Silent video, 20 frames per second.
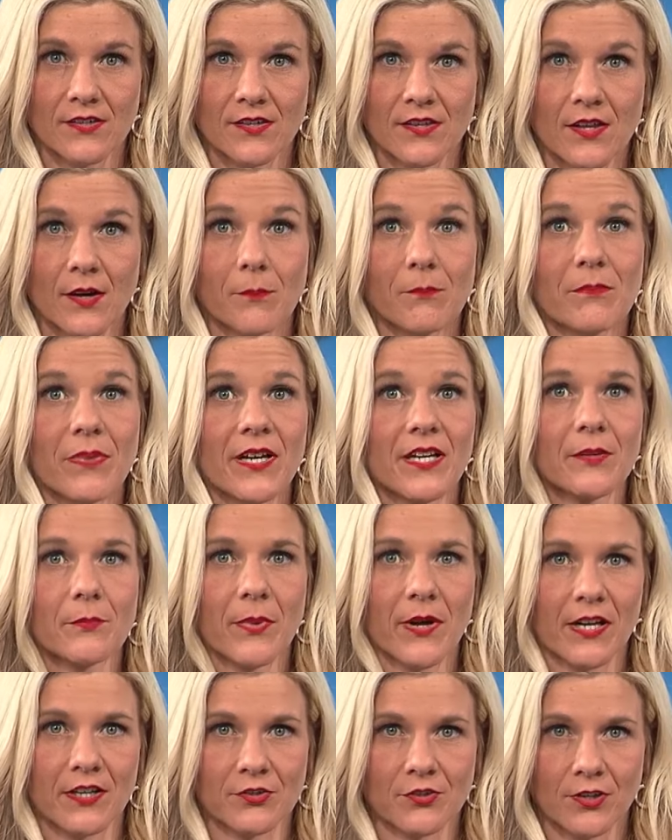The Big
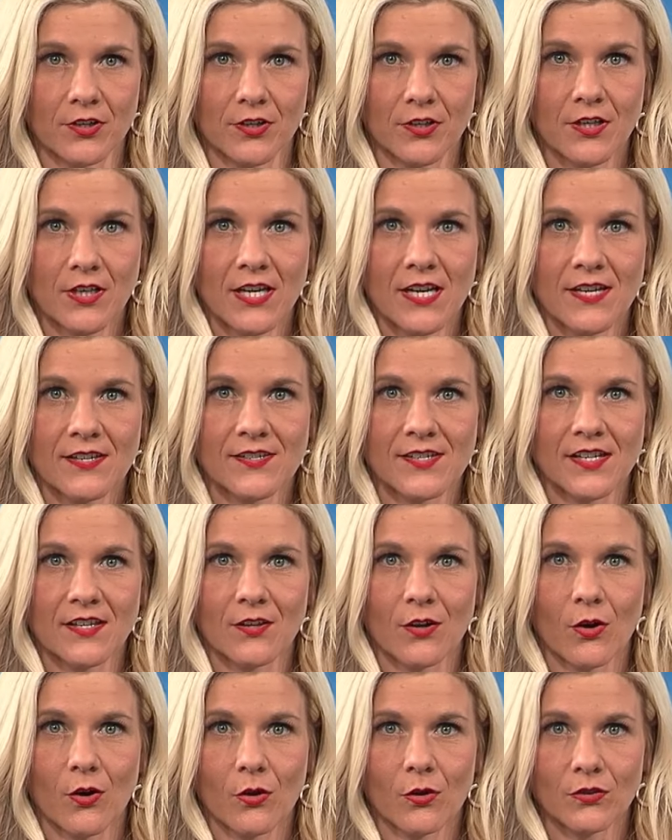Picture. See the
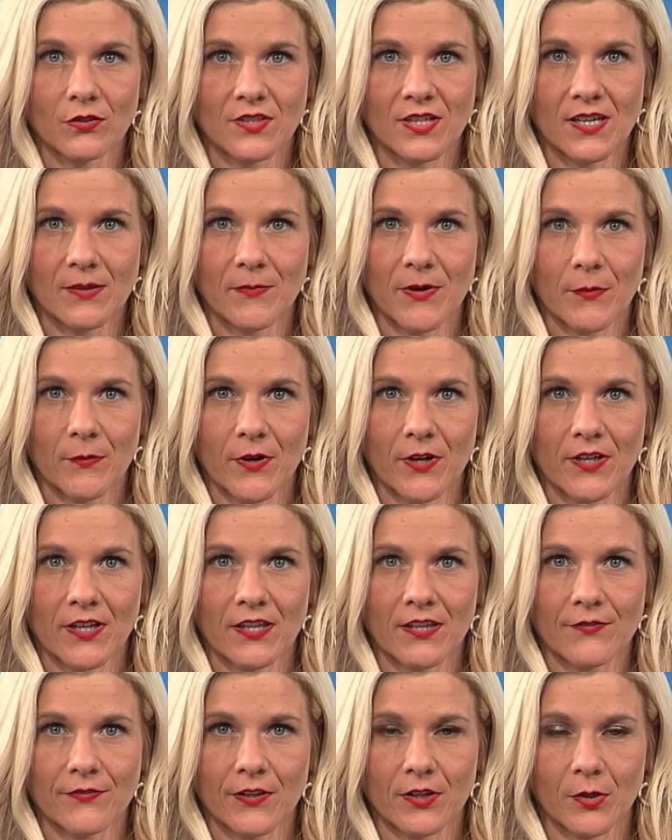whole team at work in
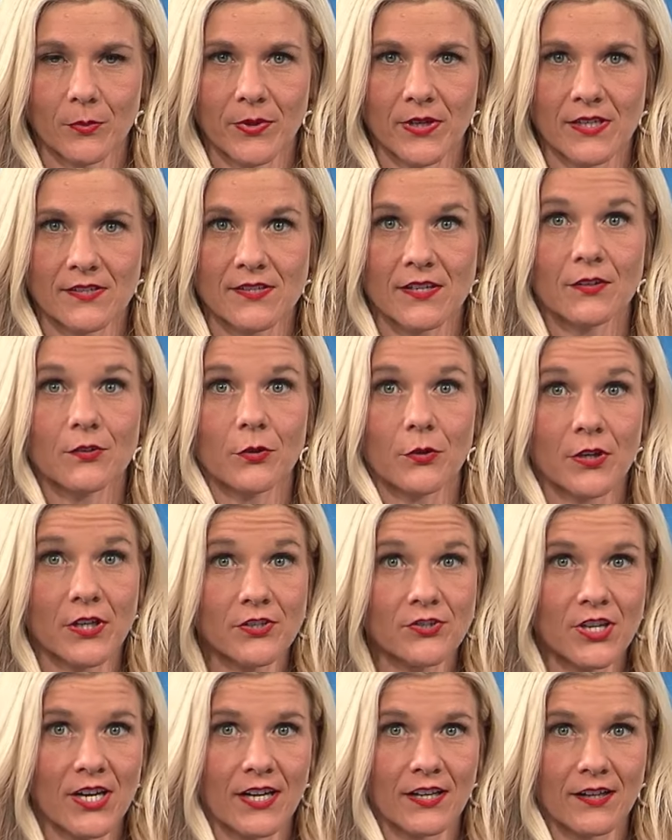the Philippines, including
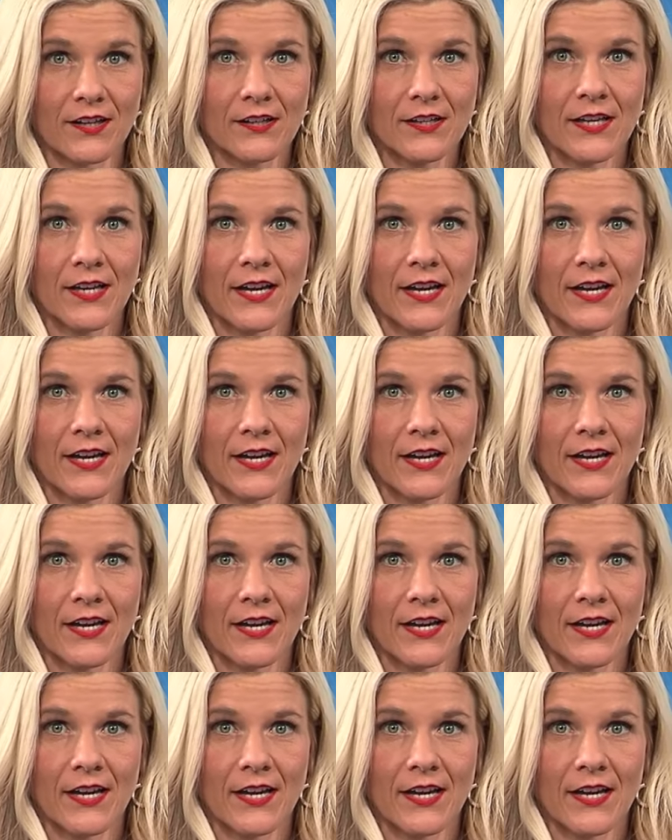Jana,